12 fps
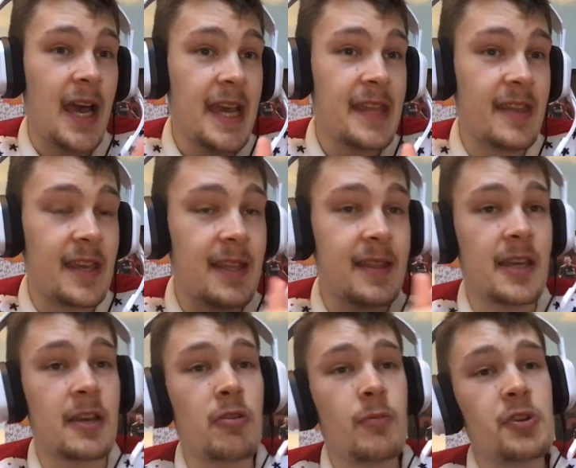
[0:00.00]
I think
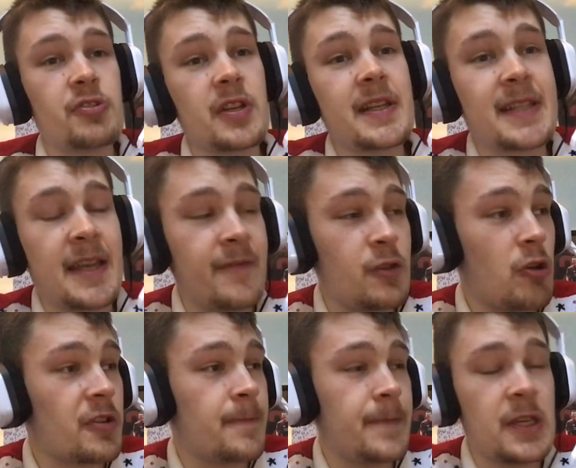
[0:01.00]
Atletico Madrid have
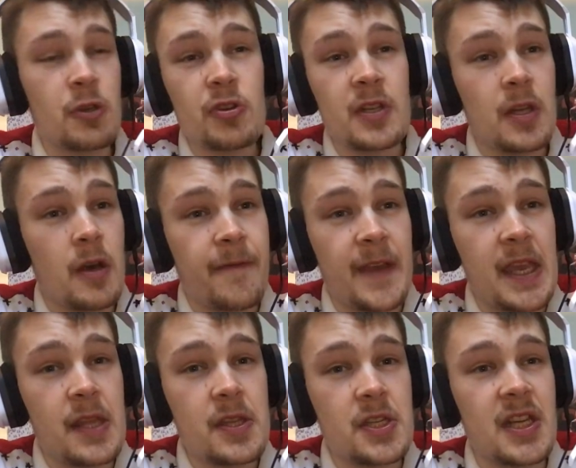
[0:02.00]
not been good enough
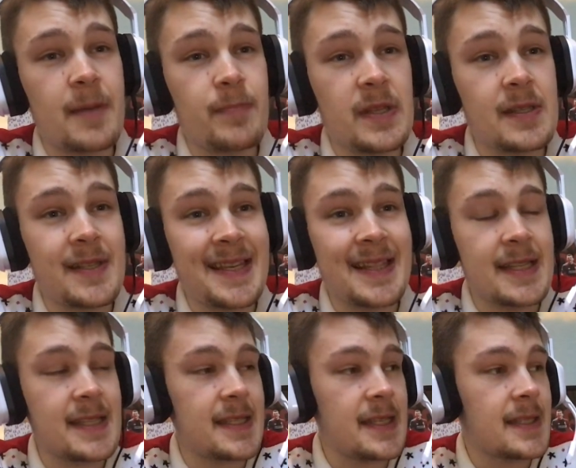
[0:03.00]
in the Champions League
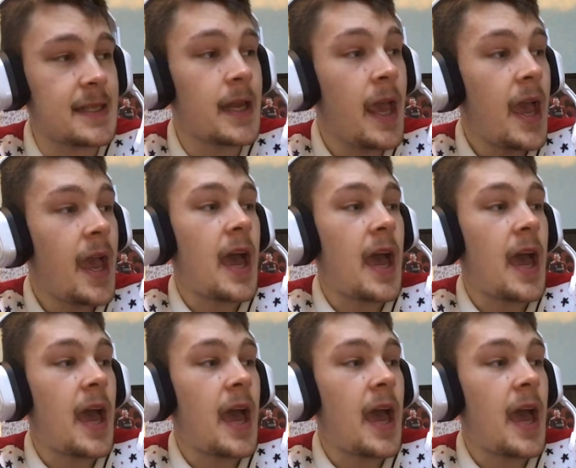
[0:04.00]
this season.